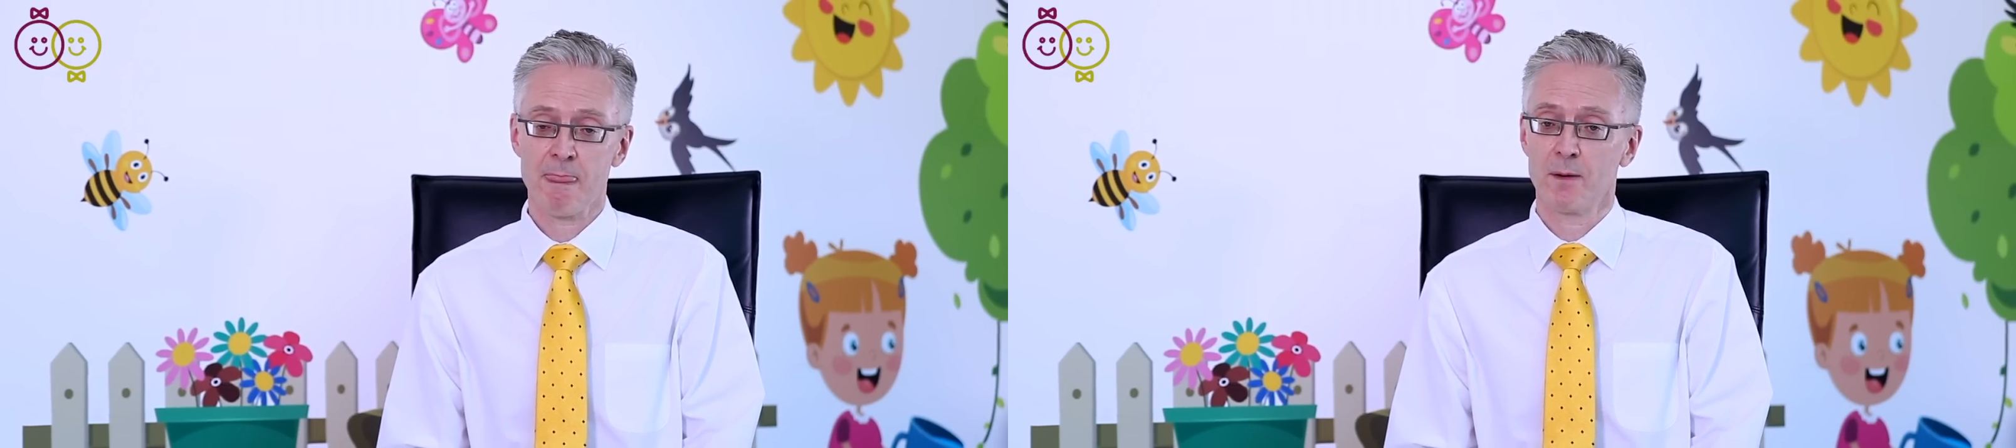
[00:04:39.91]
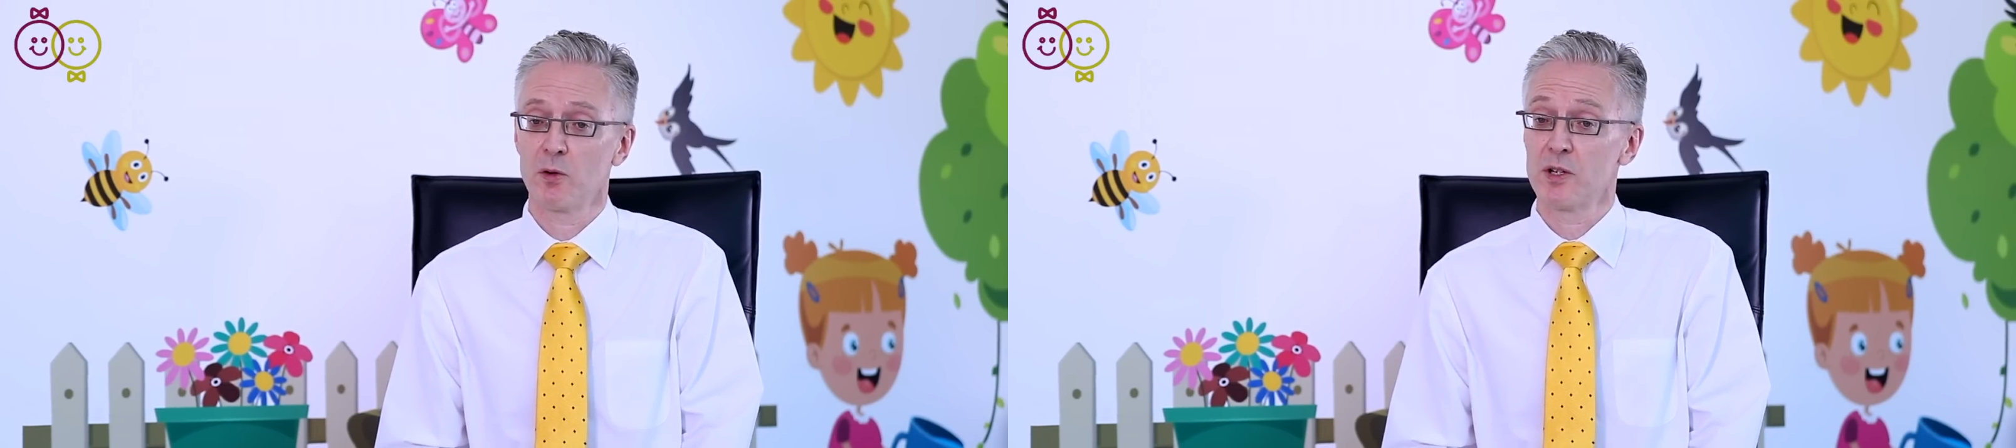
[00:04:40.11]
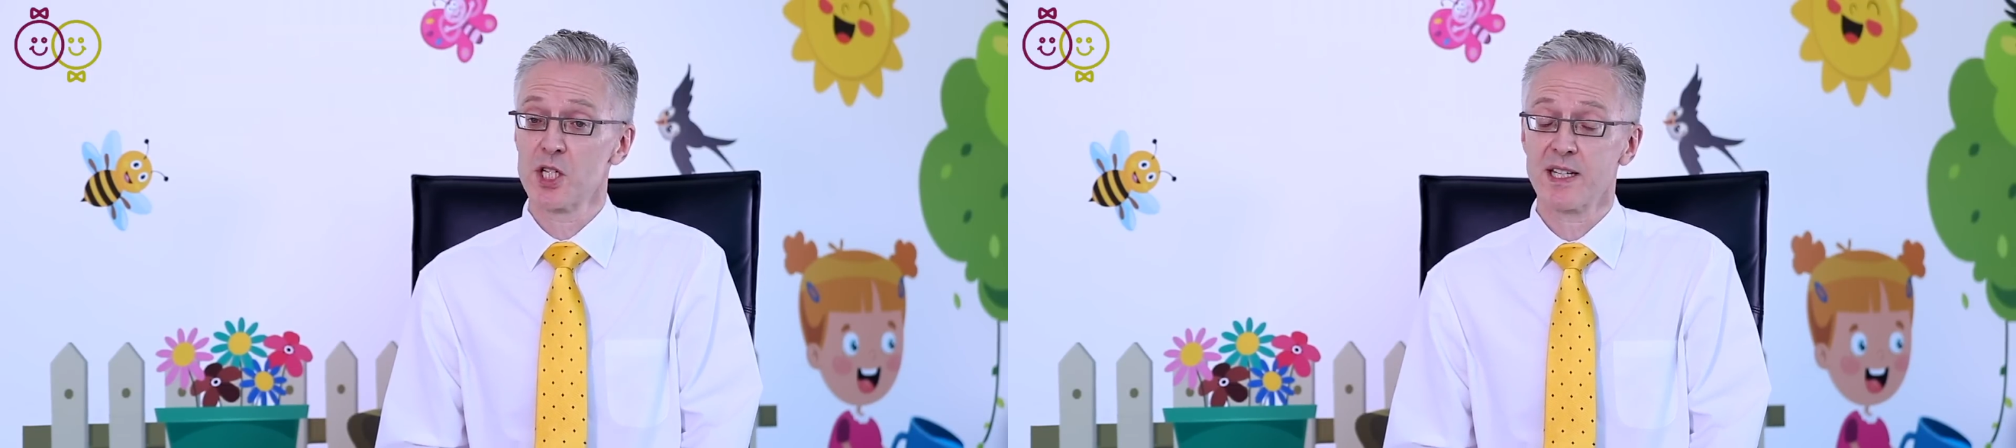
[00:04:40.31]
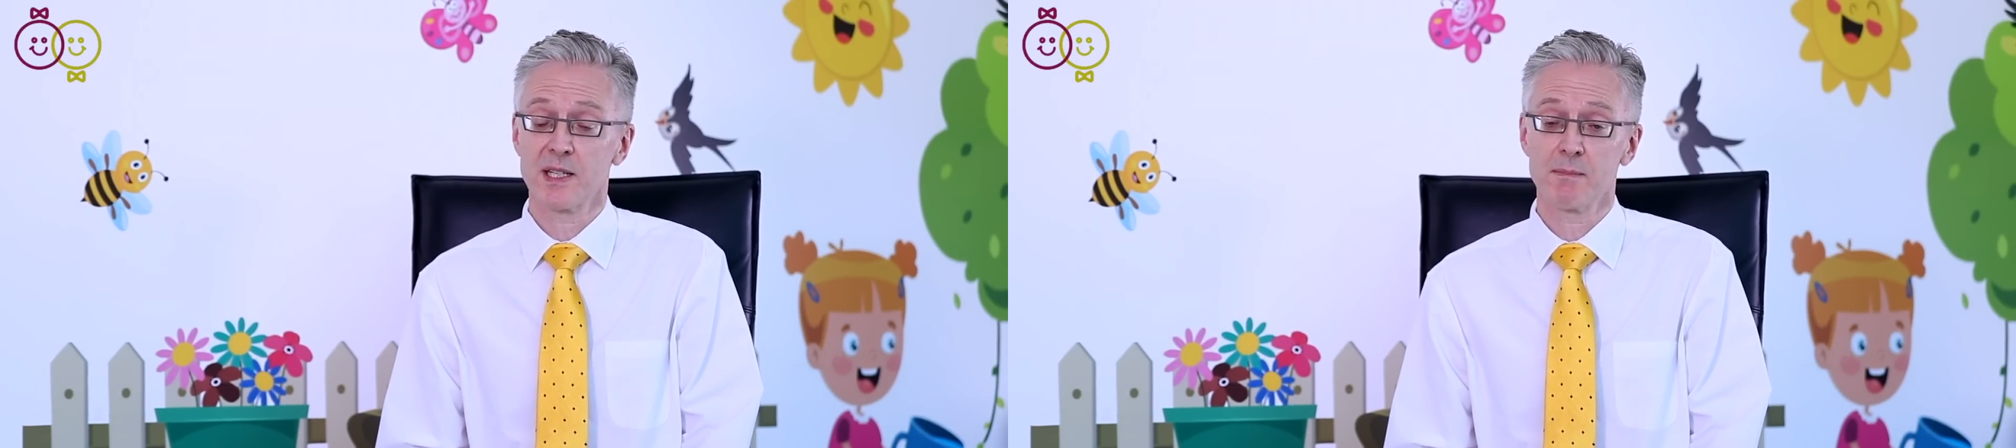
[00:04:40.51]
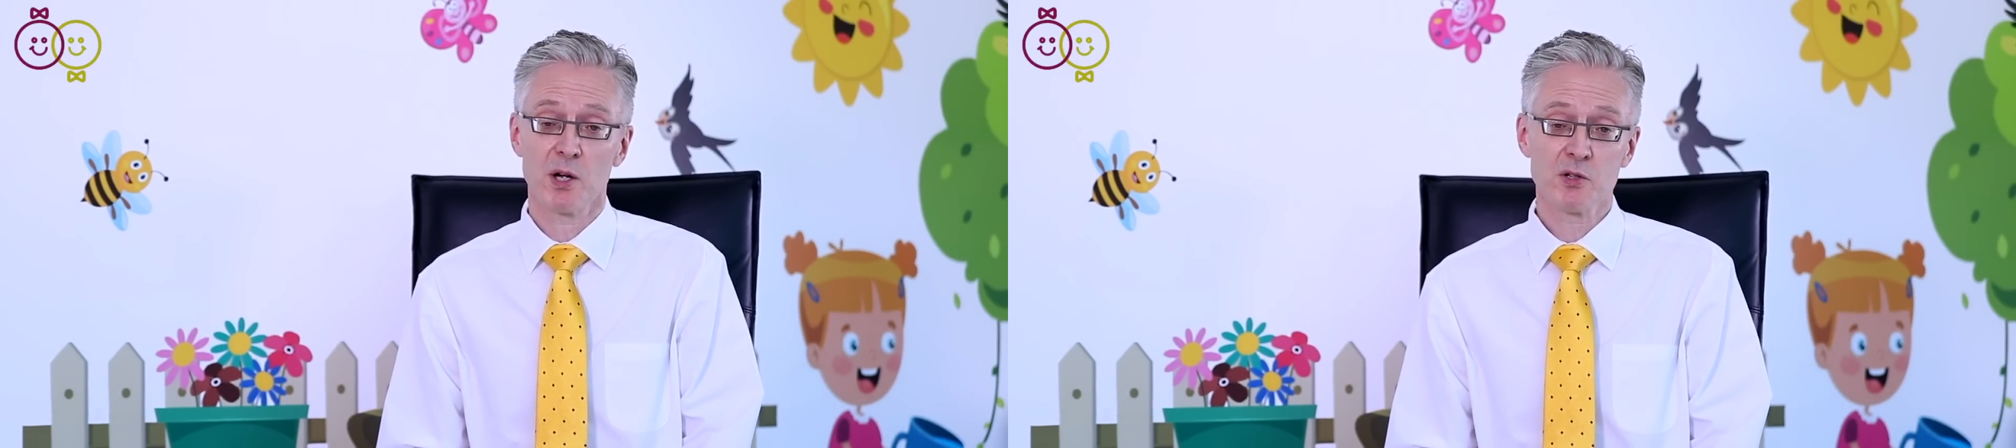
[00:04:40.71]
or
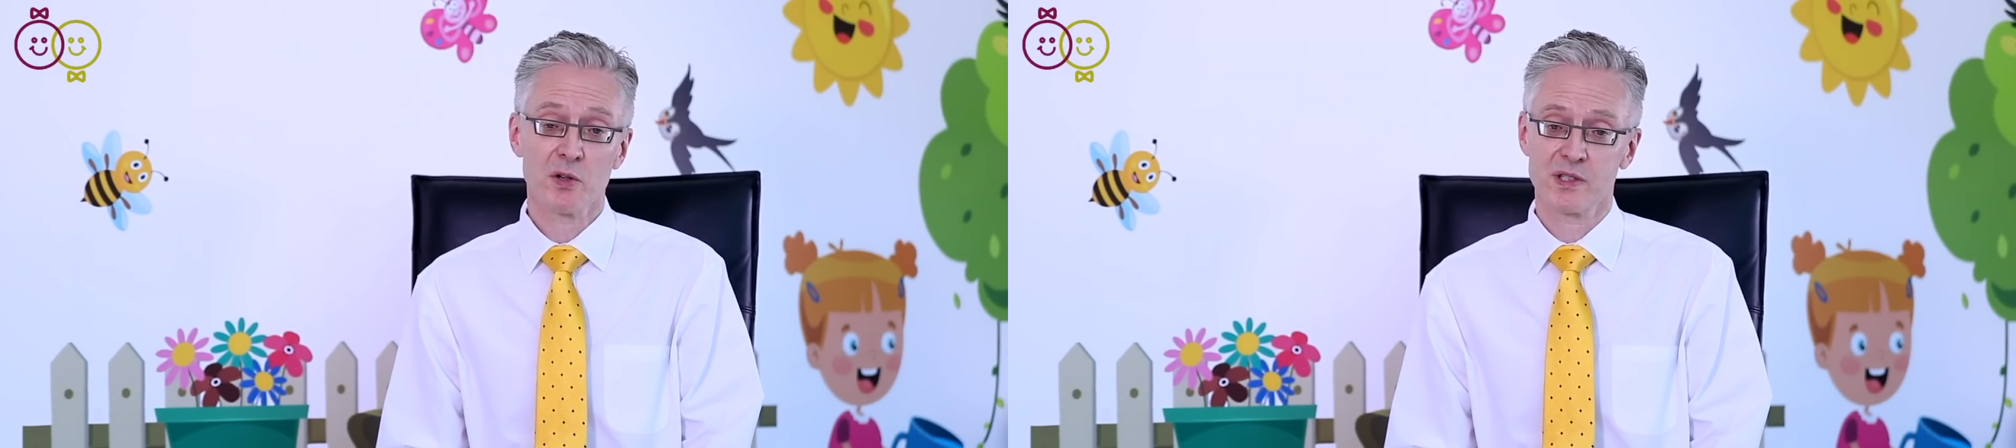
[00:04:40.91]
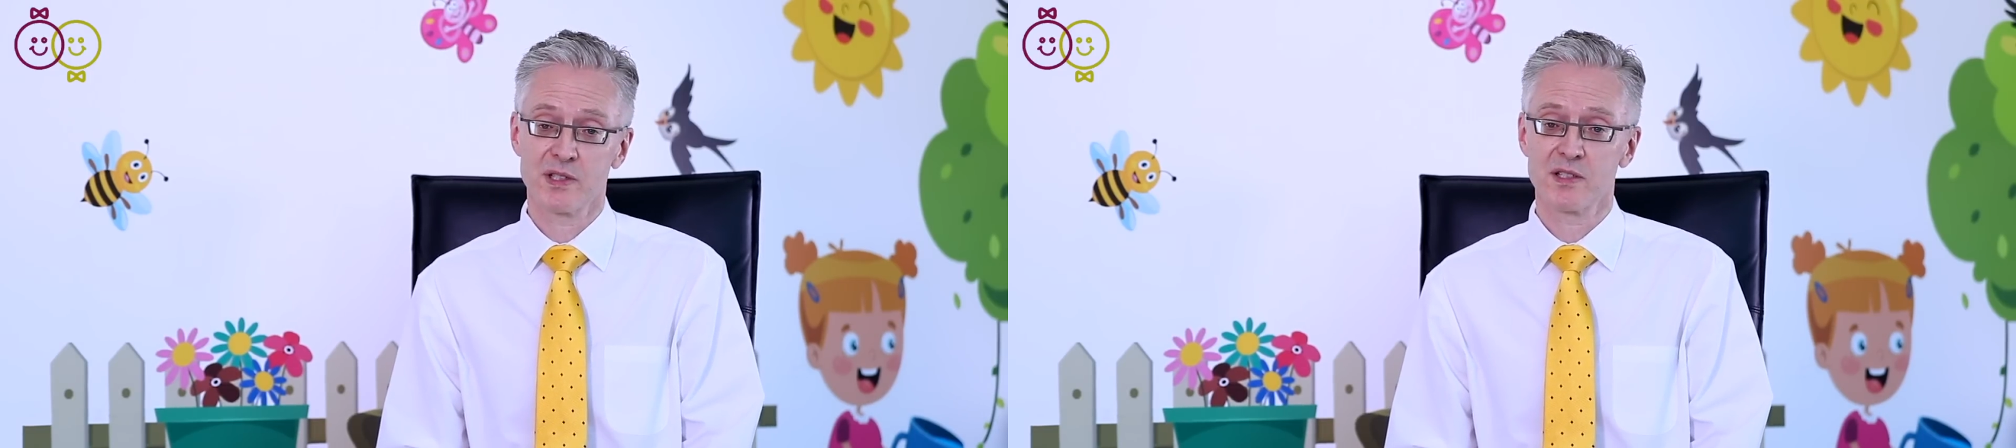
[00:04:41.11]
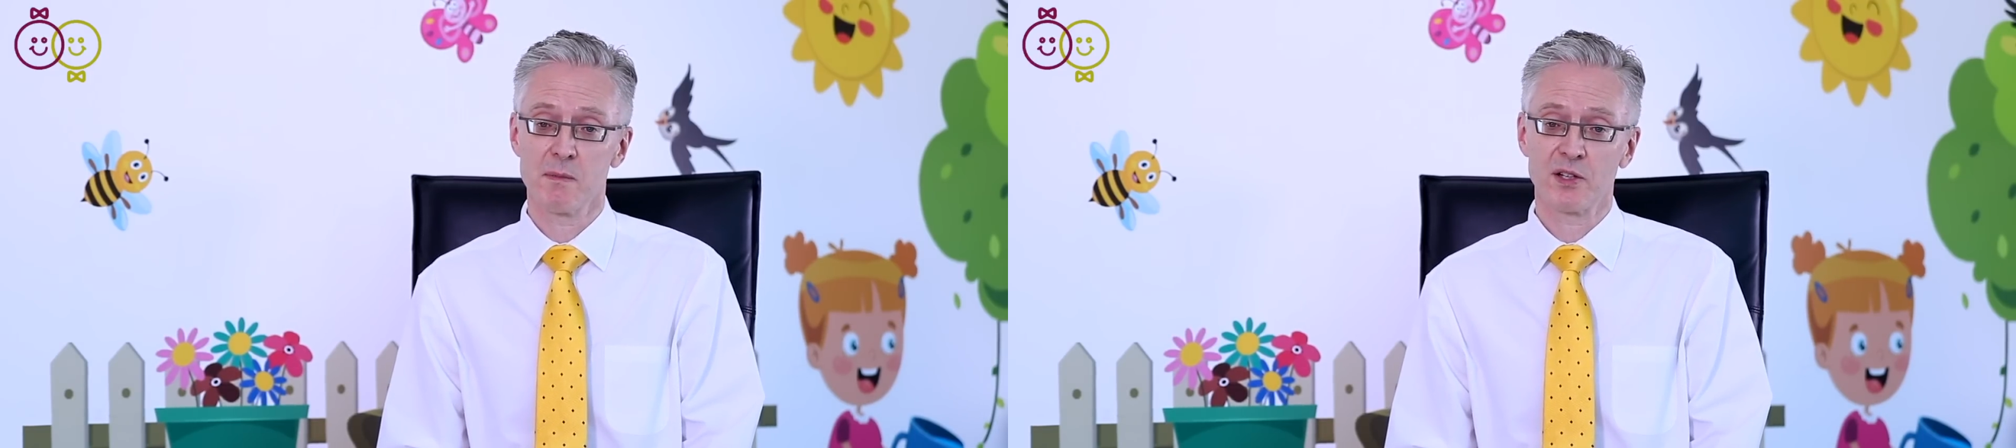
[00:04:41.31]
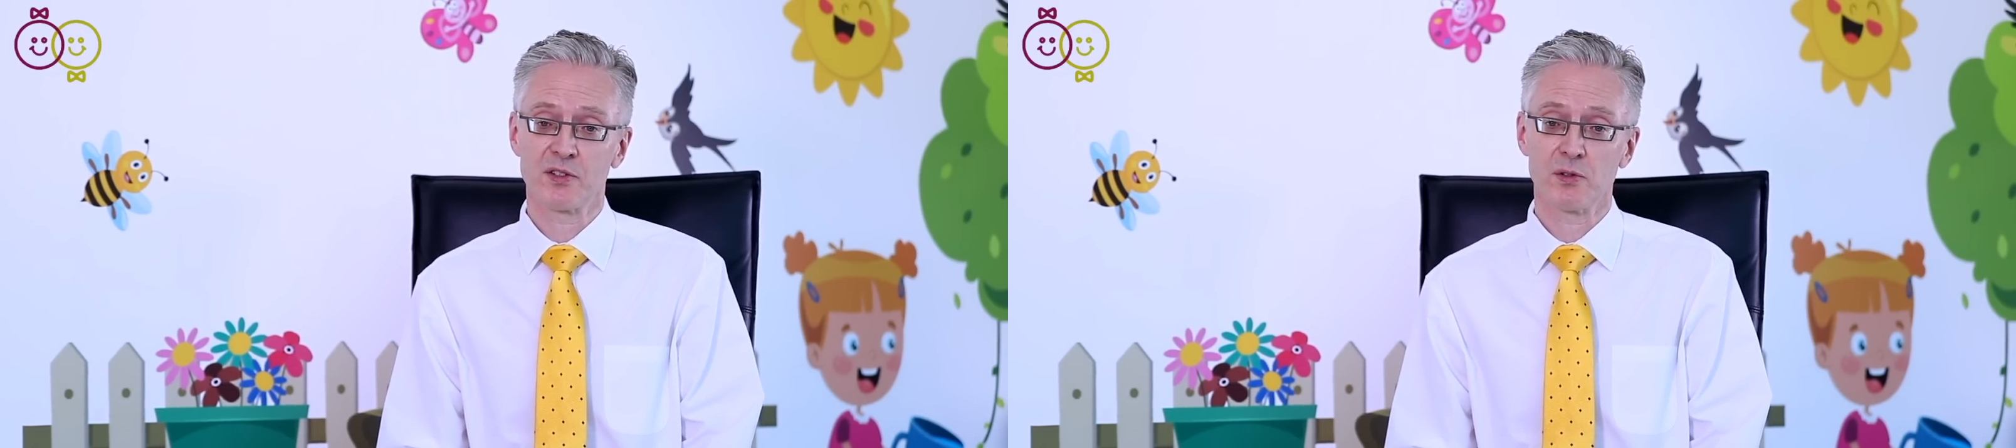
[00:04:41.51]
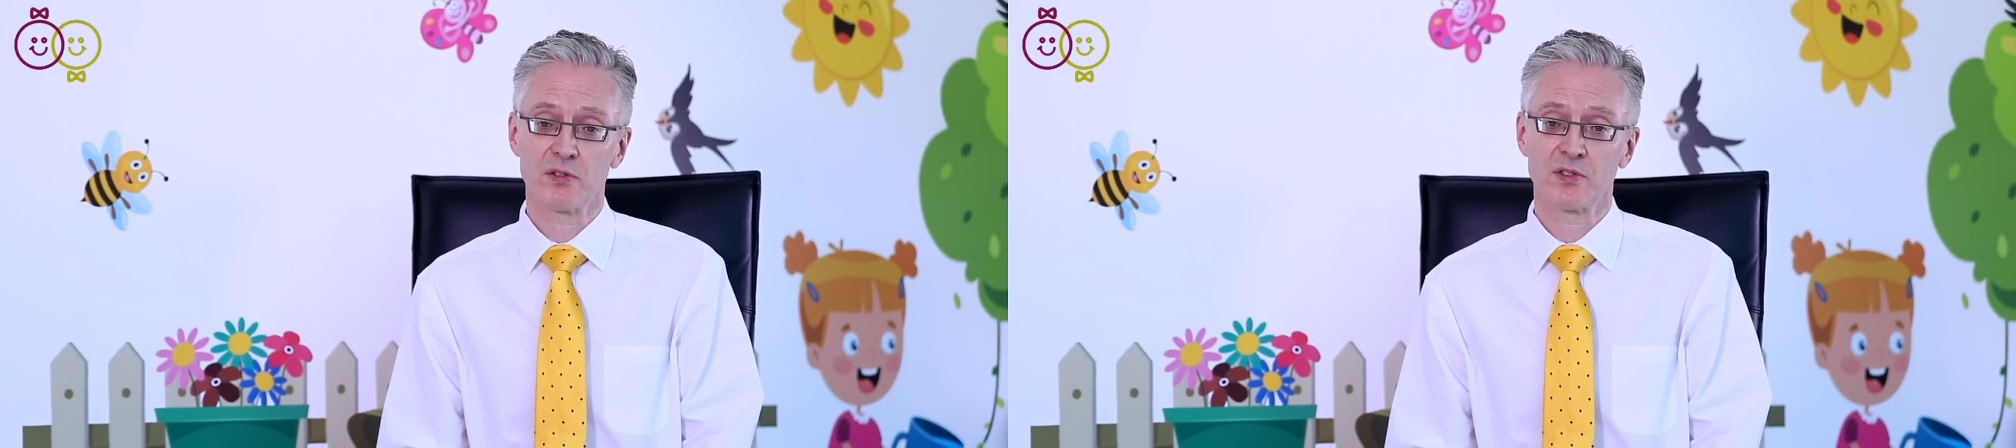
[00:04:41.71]
injecting Botox into
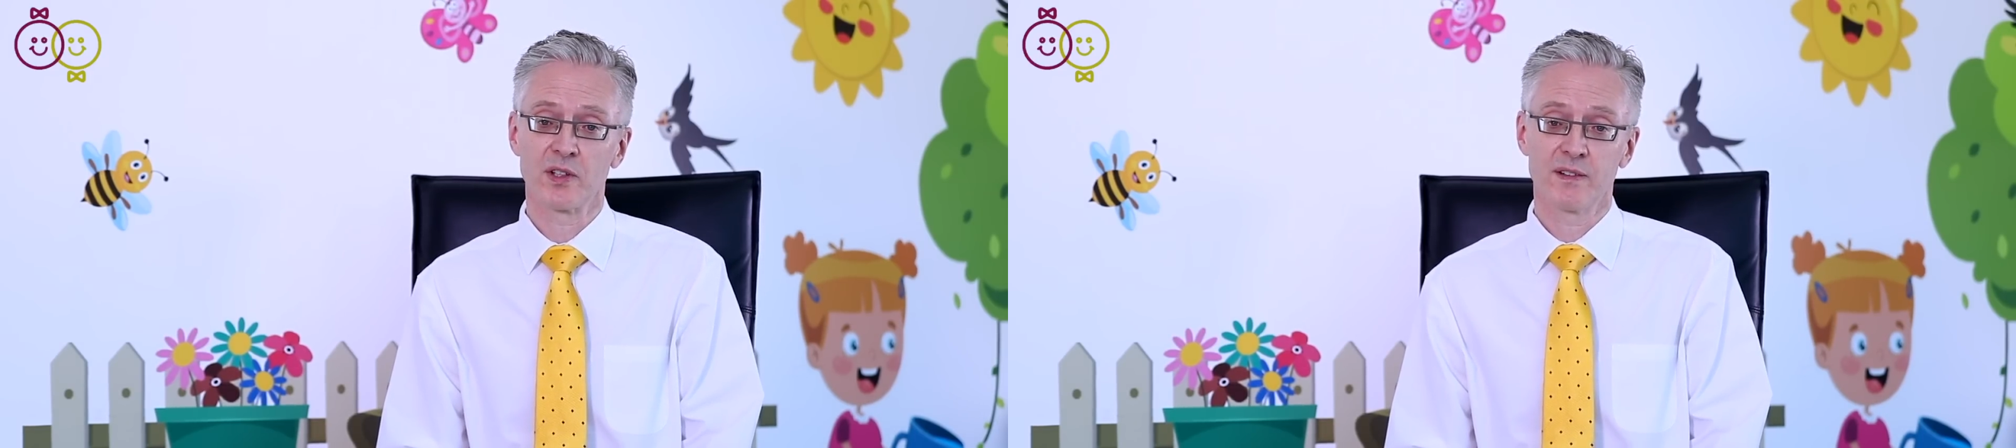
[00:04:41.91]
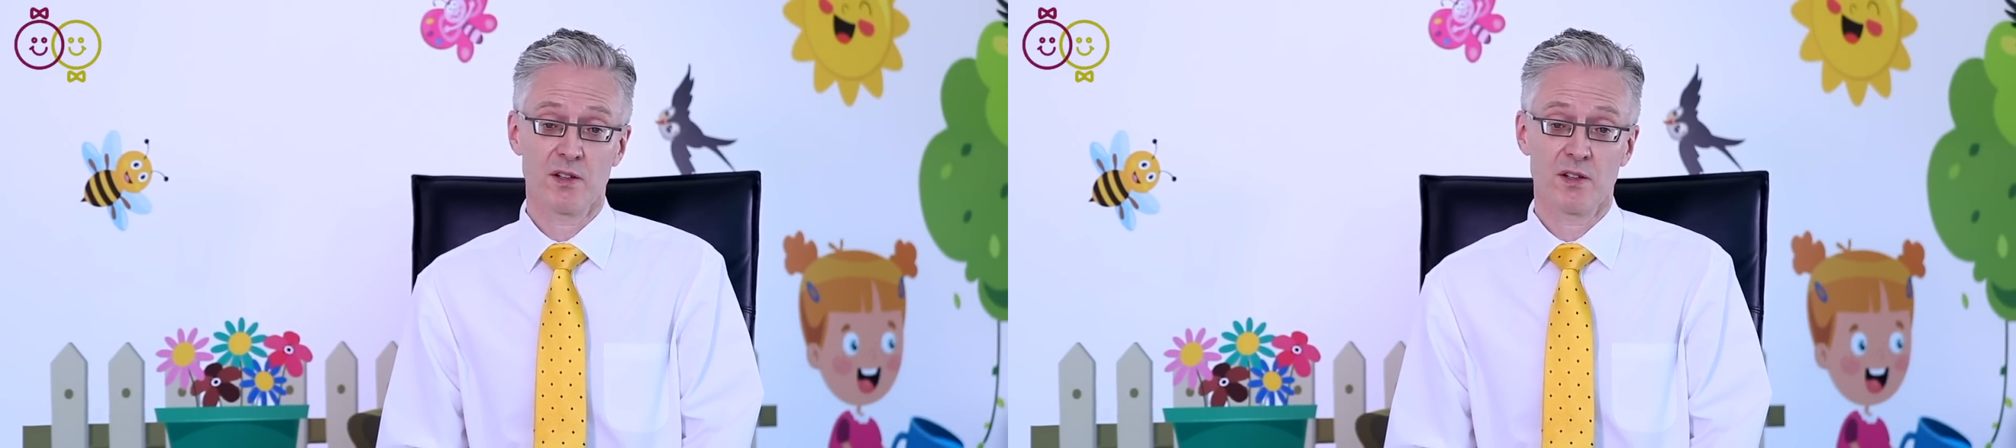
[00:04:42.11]
muscles